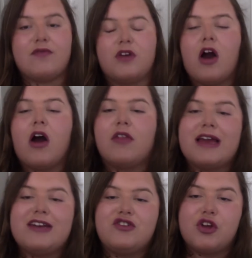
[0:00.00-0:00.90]
car that
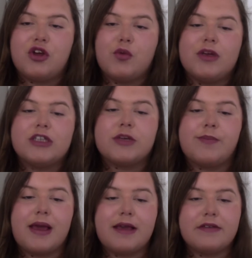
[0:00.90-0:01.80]
I do, which
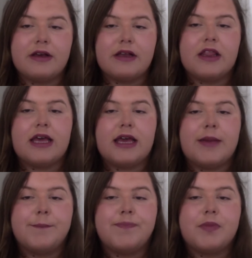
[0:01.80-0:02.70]
basically,
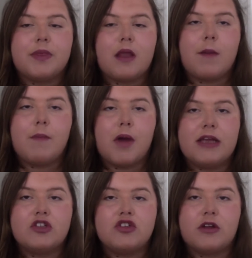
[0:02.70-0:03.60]
my
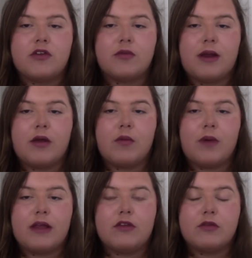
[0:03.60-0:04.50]
instructor went
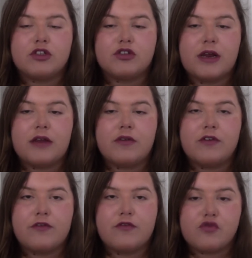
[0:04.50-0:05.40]
away to Australia for
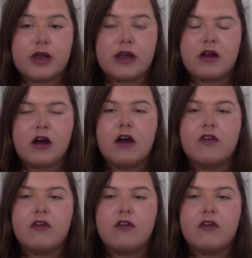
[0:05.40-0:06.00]
3.5